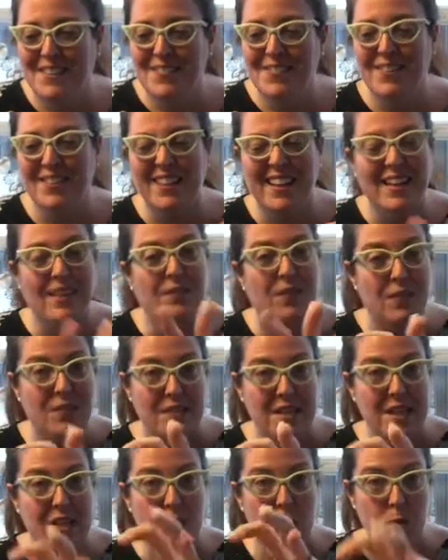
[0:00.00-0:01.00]
for like
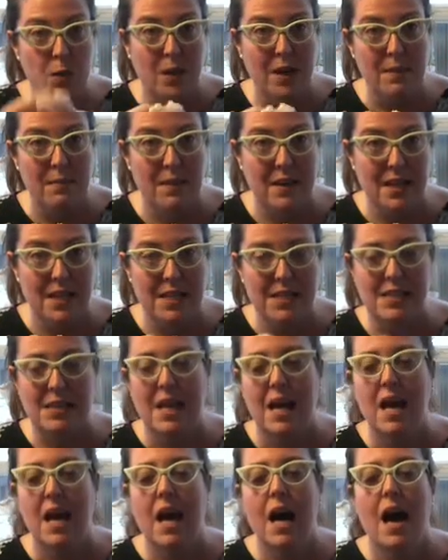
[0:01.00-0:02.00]
15-20 minutes,
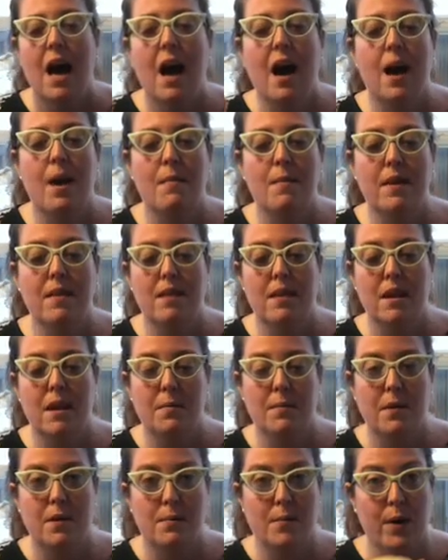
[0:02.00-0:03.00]
and then
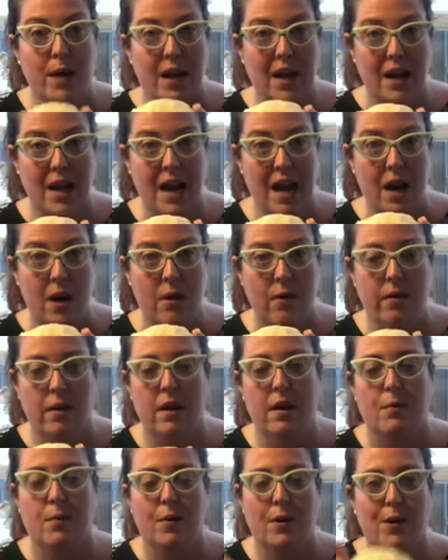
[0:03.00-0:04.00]
I'm going to bring it out
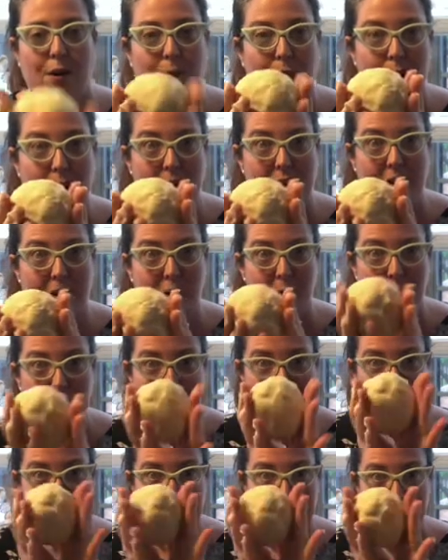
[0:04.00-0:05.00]
and we're going to roll out our
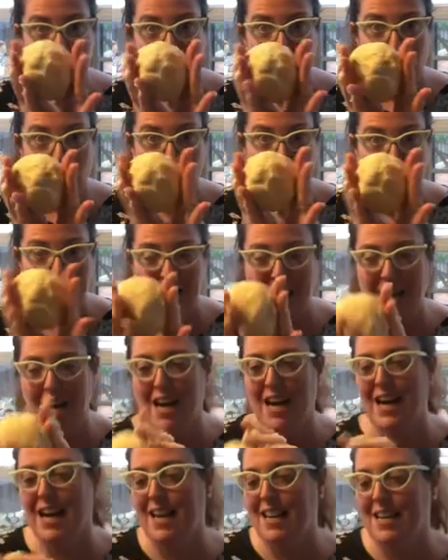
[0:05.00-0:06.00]
biscuits. Oh my
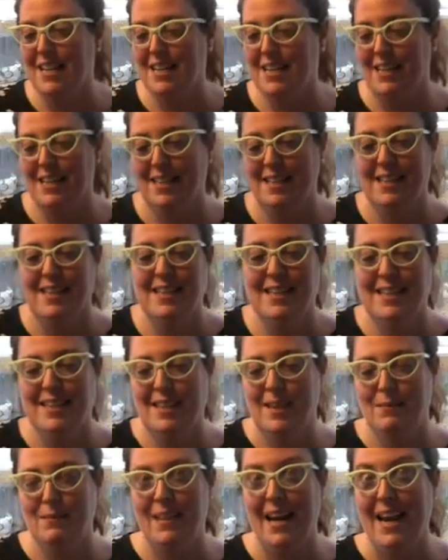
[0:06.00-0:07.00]

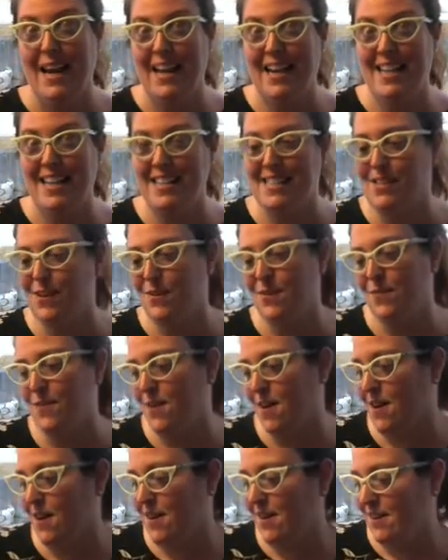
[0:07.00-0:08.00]
God! Liking it so
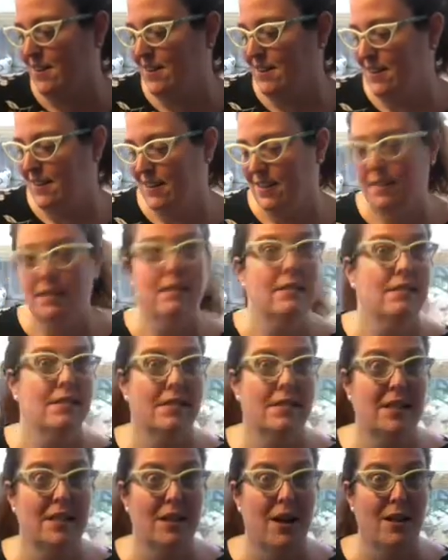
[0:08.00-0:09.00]
far.
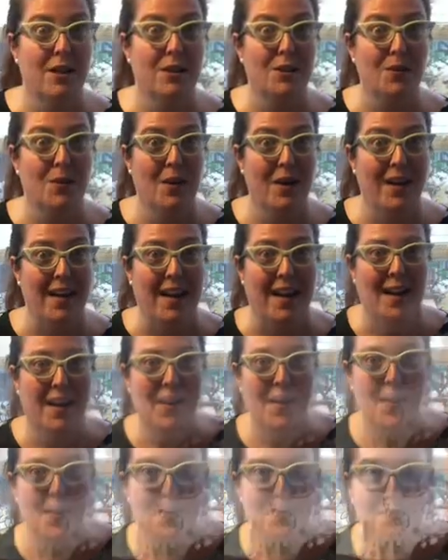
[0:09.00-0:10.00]
See y'all in 20.
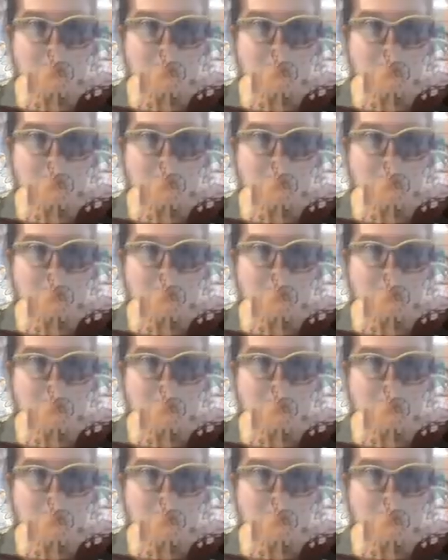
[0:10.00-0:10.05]
Okay,